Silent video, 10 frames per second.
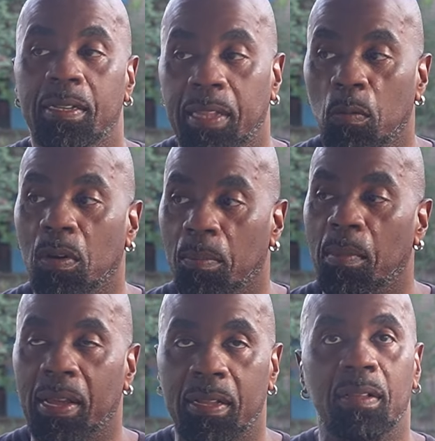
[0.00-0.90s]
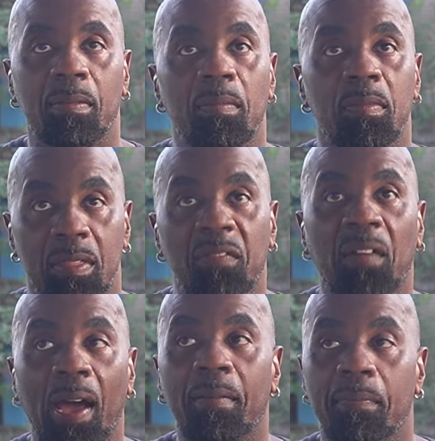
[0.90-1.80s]
They want to make the
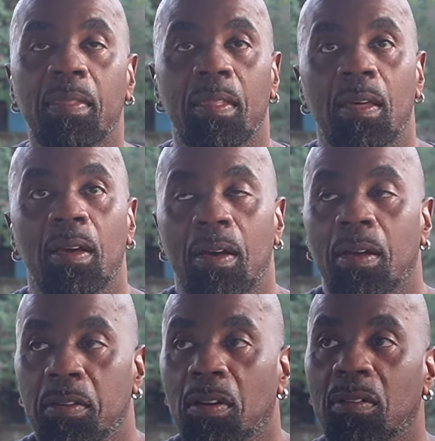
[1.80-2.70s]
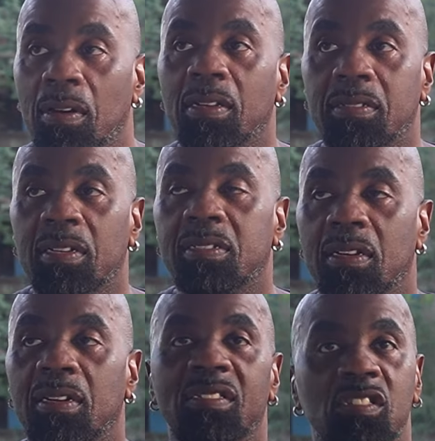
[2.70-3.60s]
fight you know, it's it's
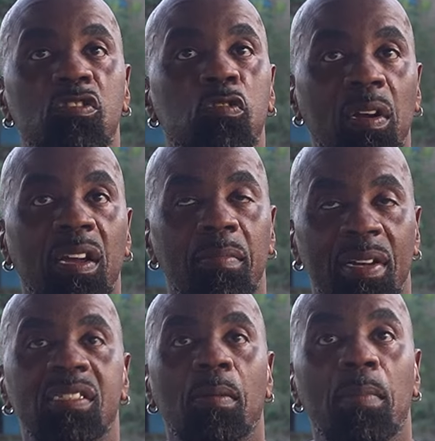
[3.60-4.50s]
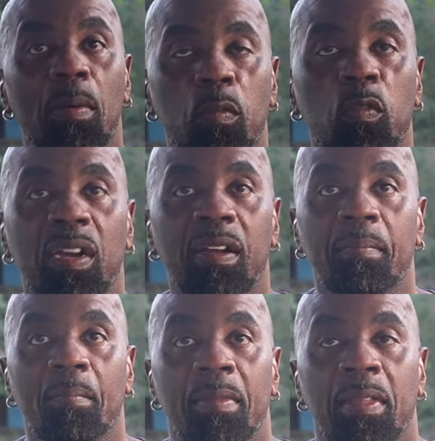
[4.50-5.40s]
a it's a dream, it's a memory.
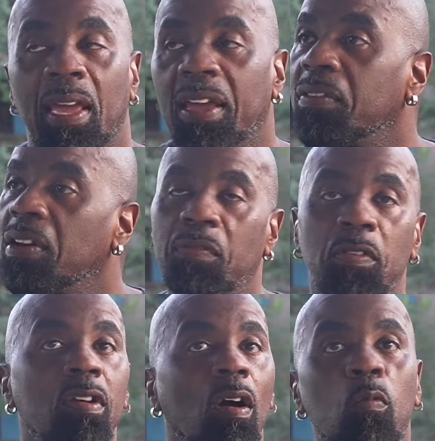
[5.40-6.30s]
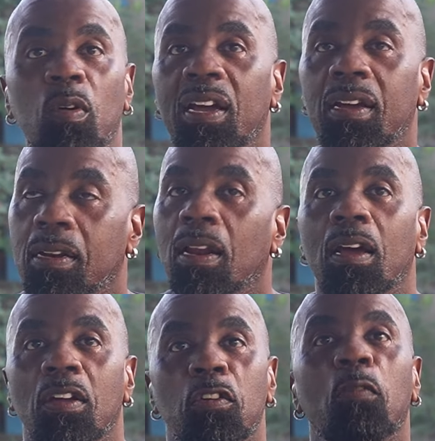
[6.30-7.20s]
Even if you don't win,
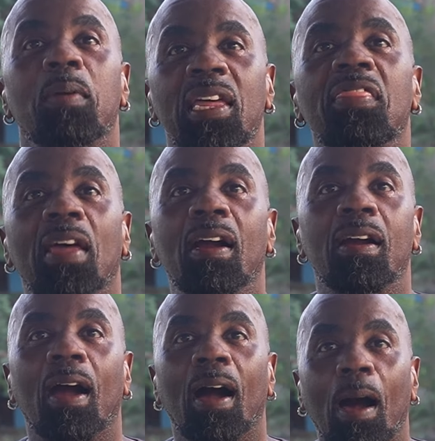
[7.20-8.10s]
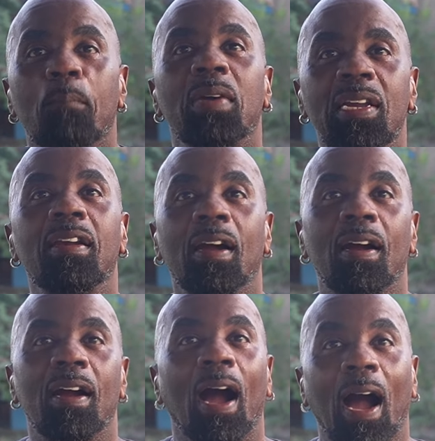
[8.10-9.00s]
you've been there. I've been there.
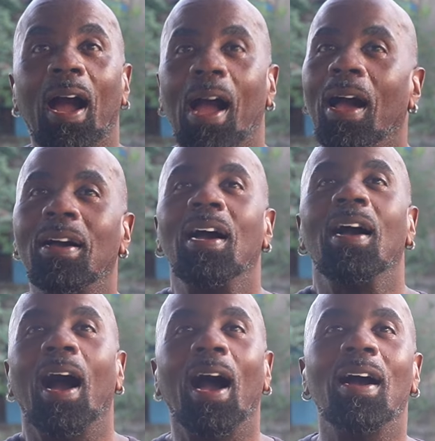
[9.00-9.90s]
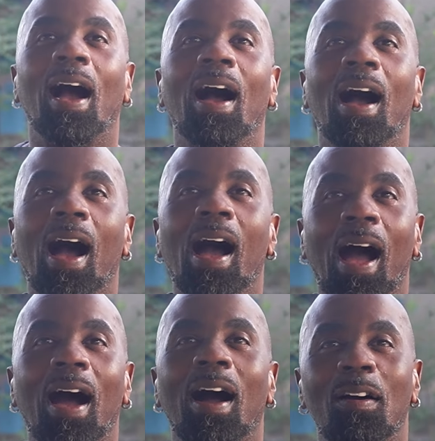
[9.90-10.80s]
Yeah, I, but but coach,
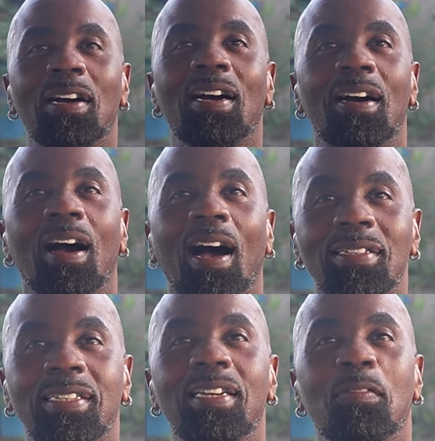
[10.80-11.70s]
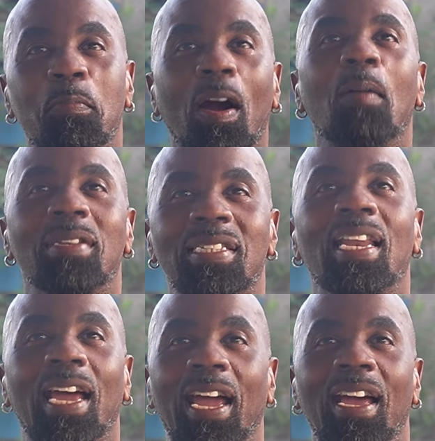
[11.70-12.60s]
I, that would take the juice out of
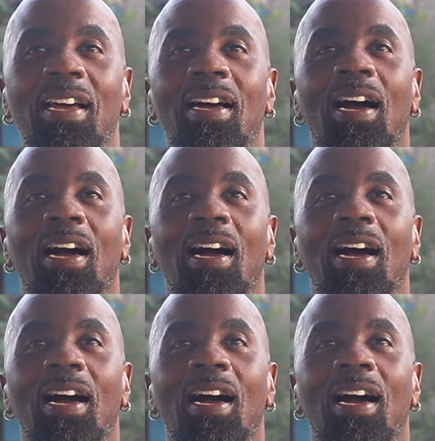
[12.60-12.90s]
boxing, man.